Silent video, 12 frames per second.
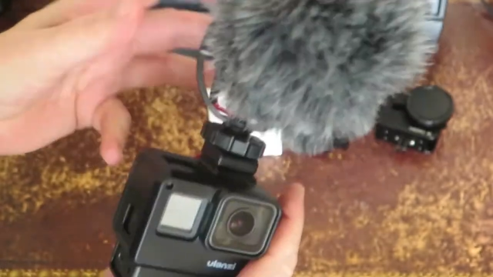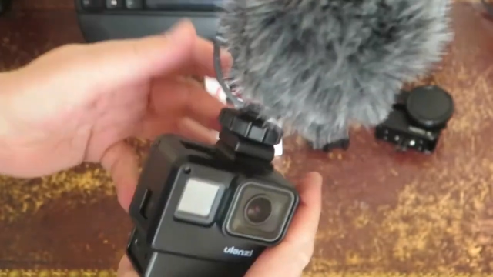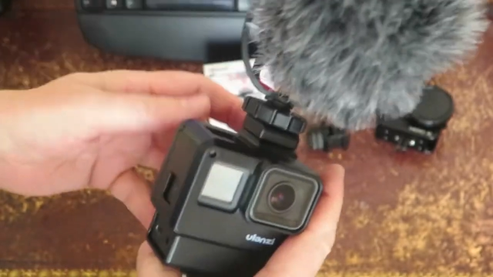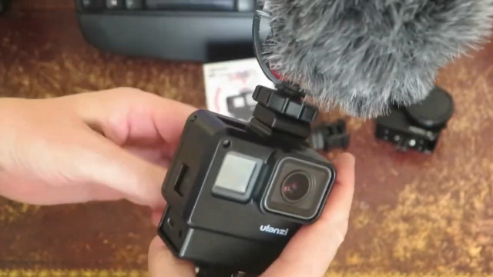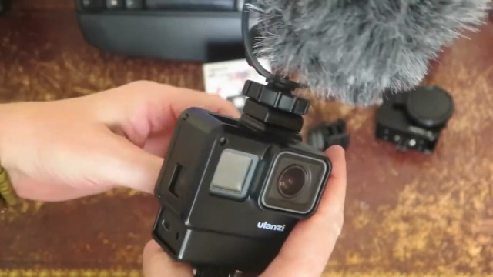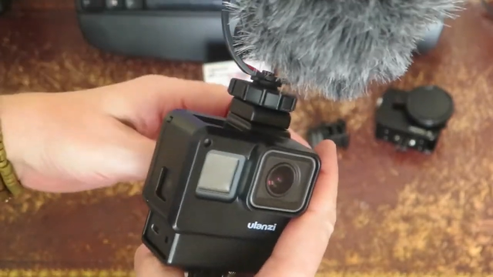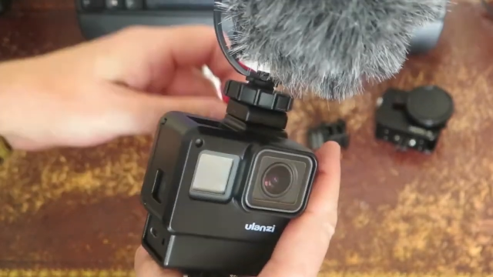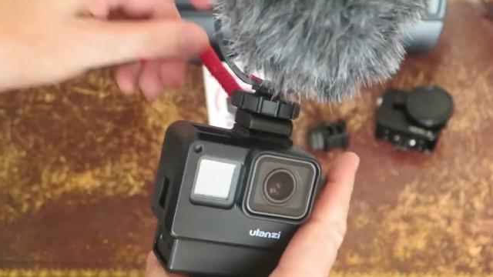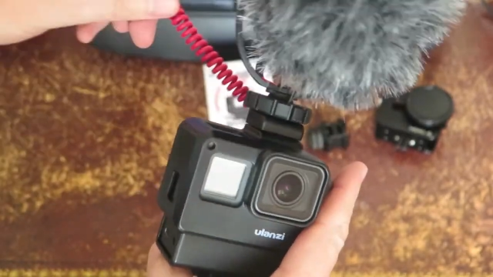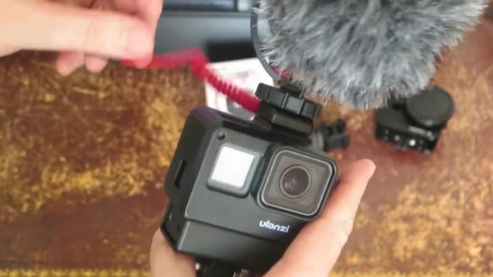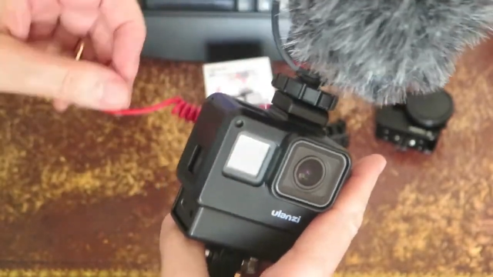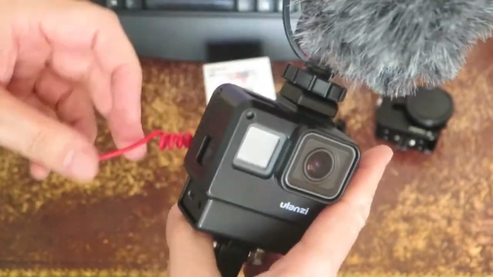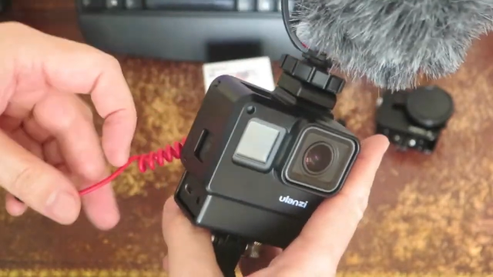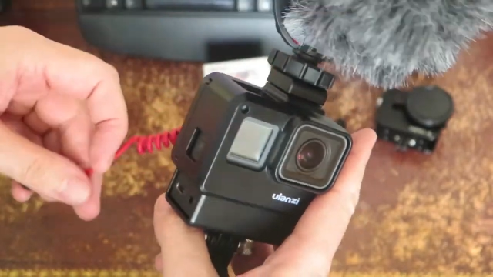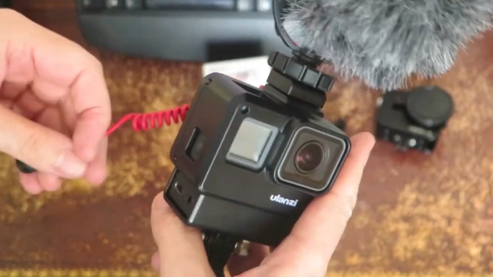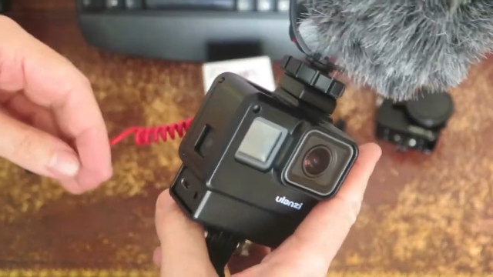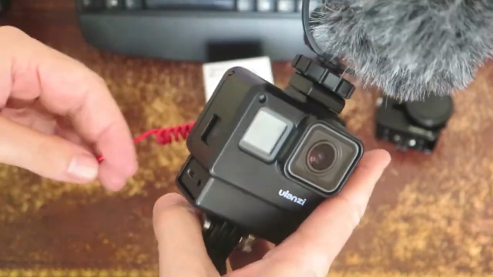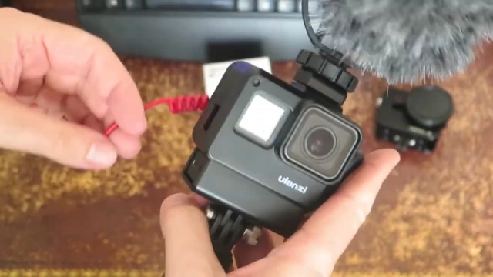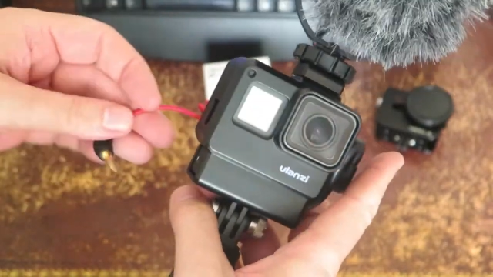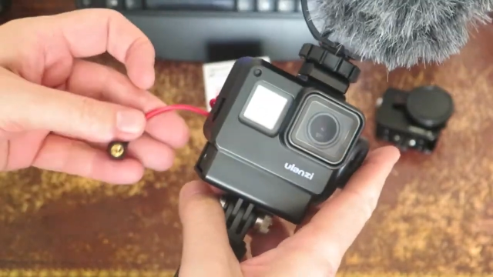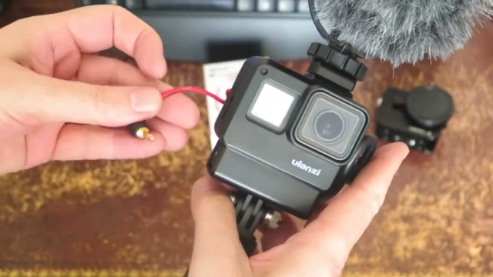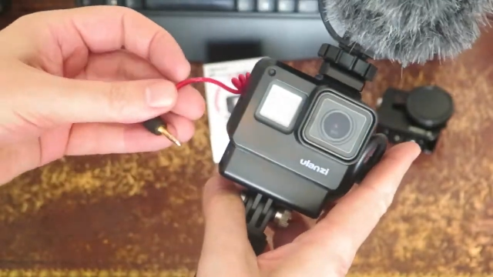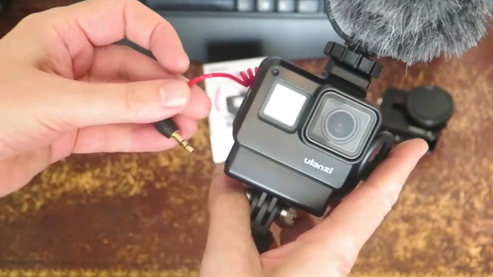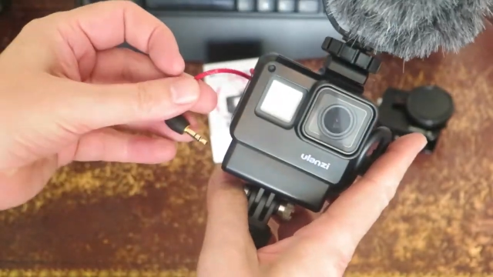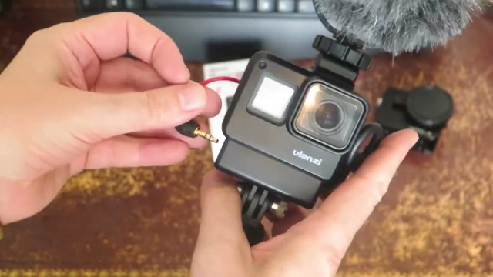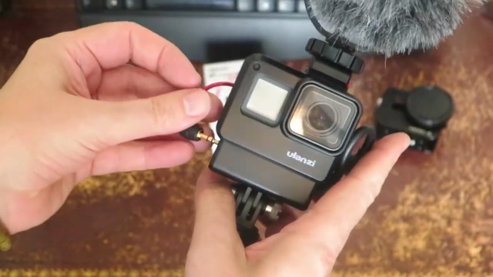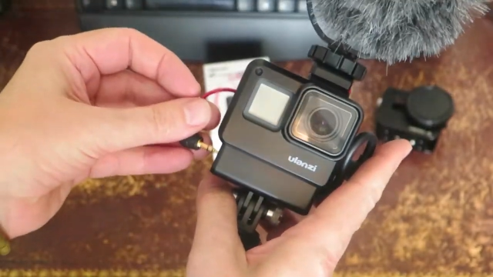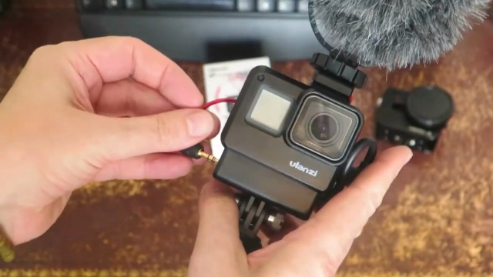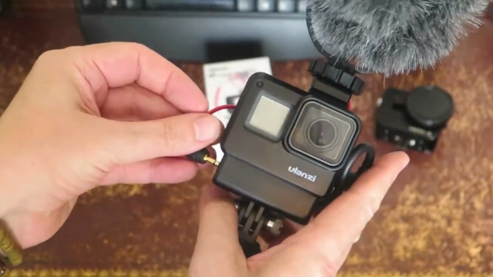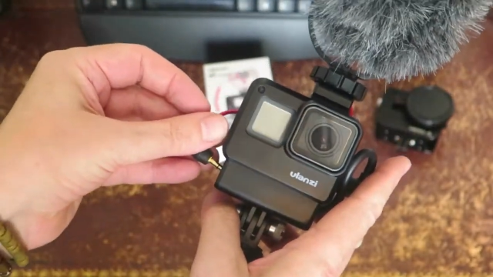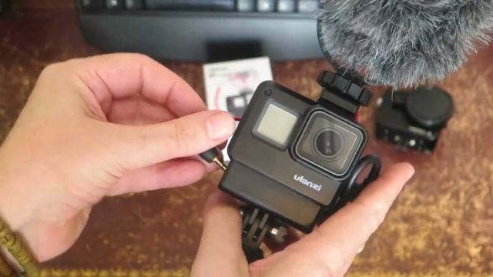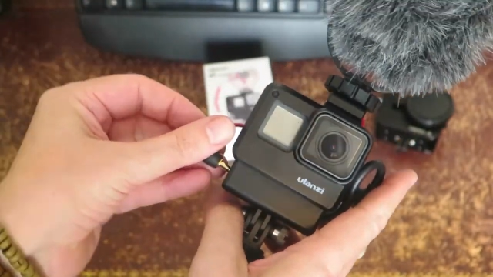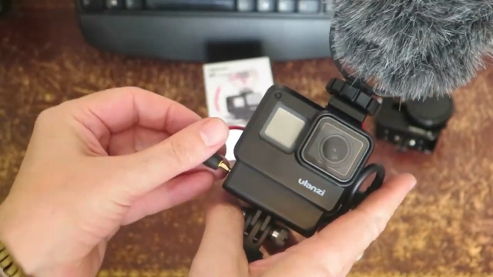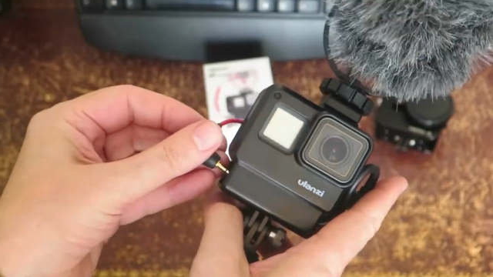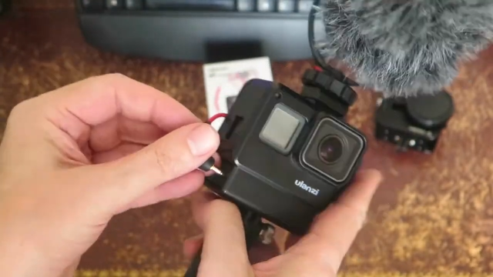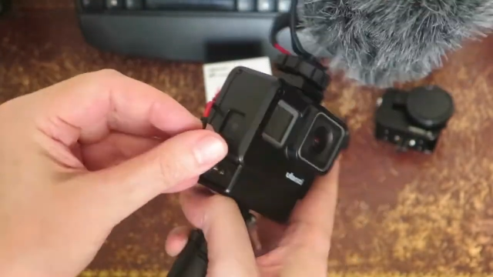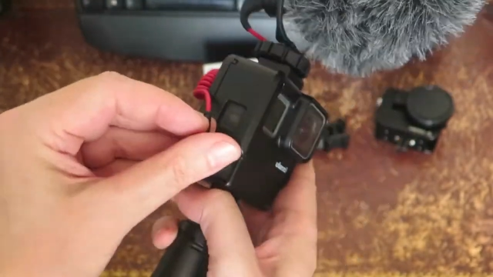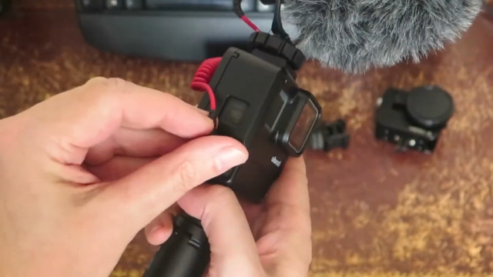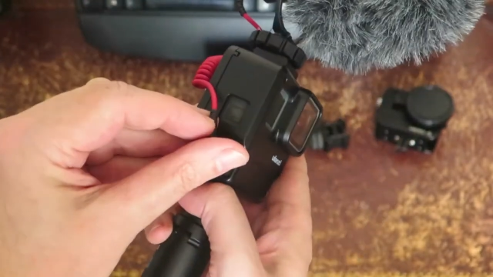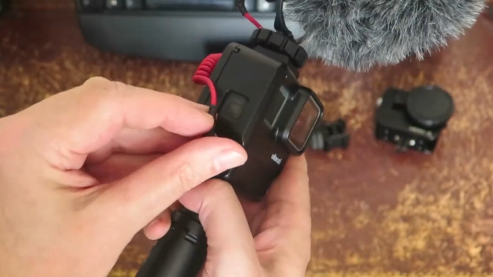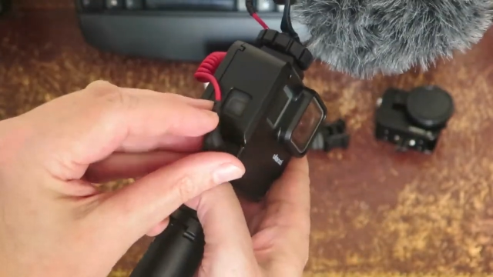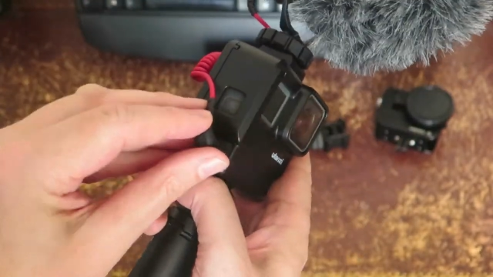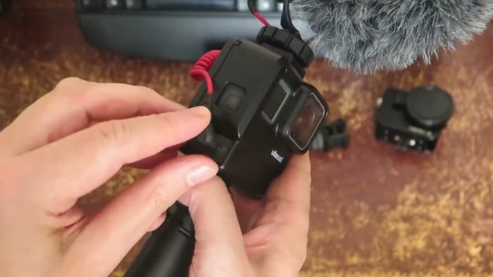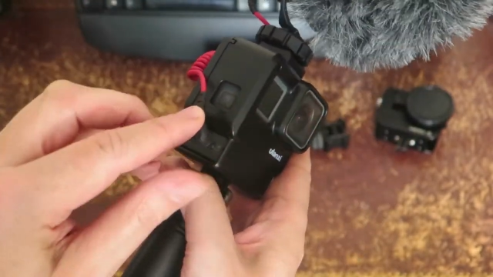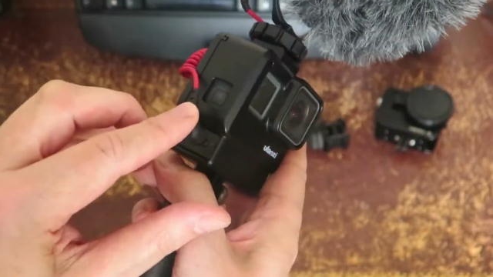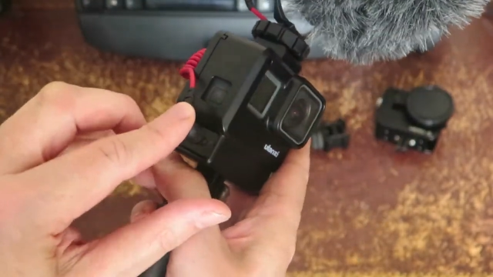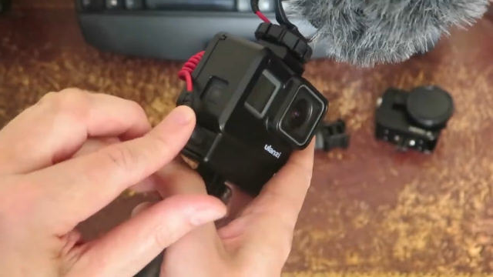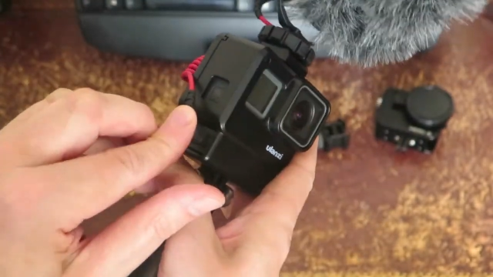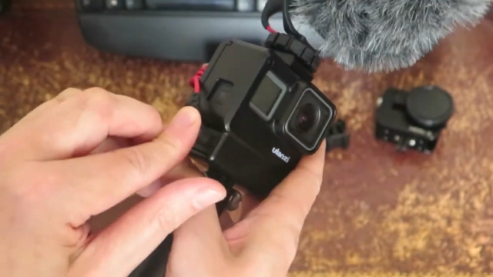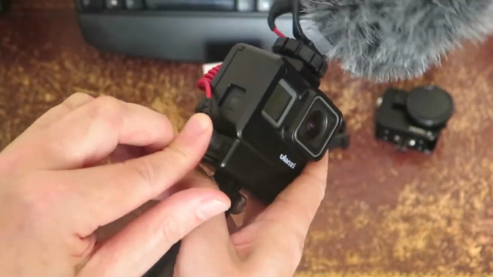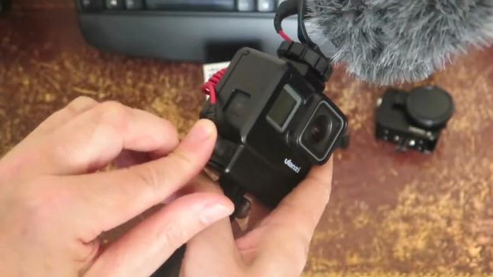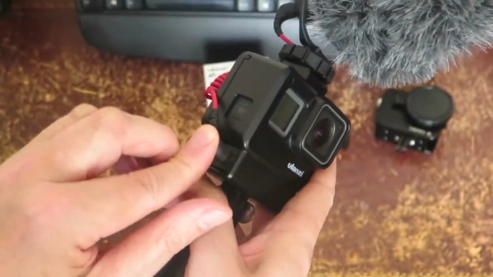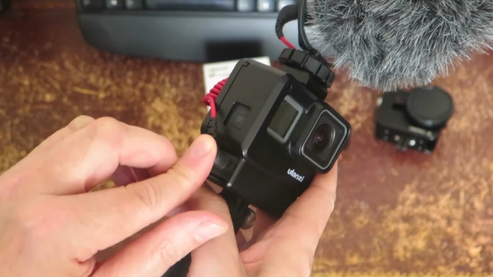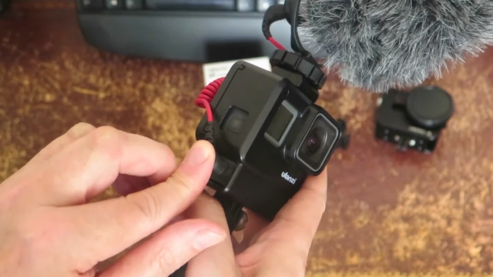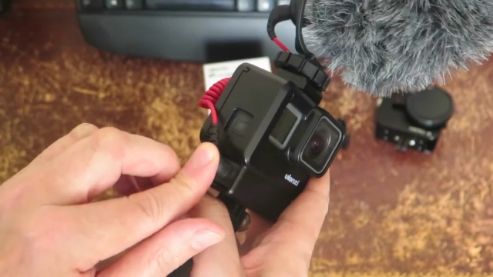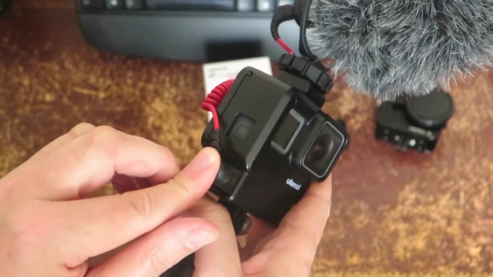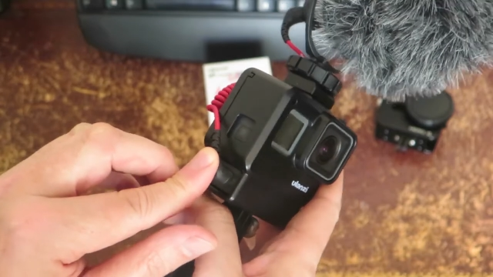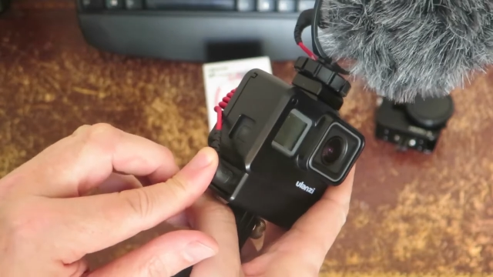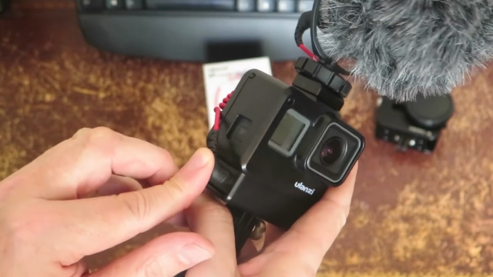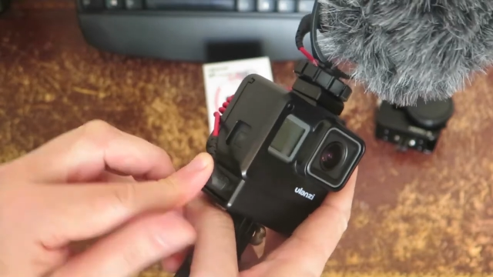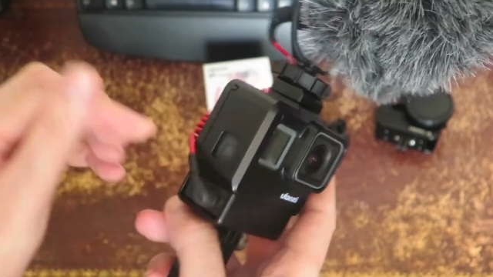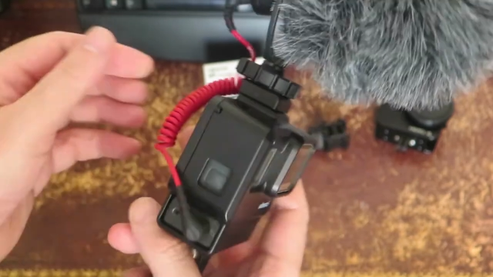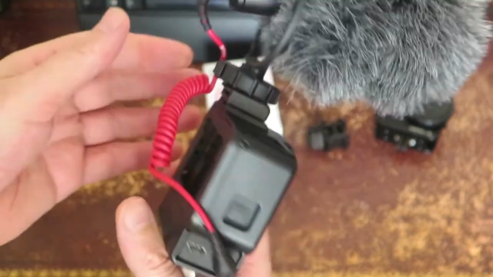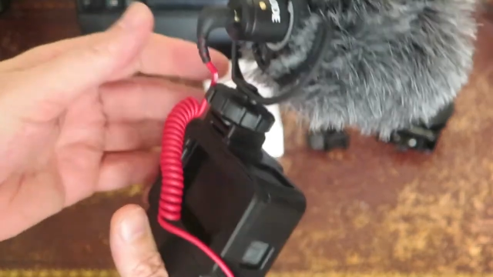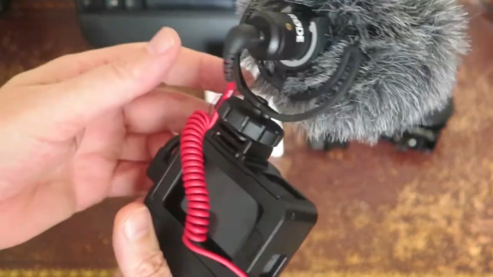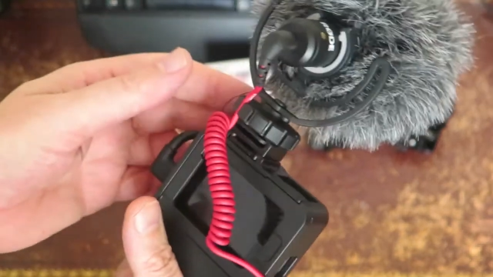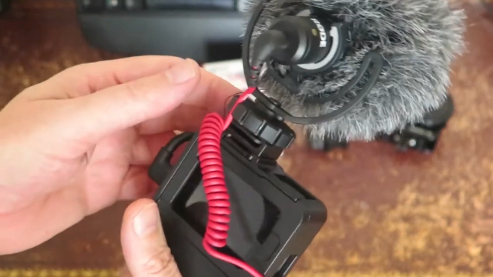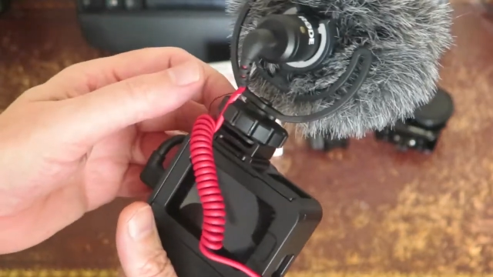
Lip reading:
[unreadable: no face in view]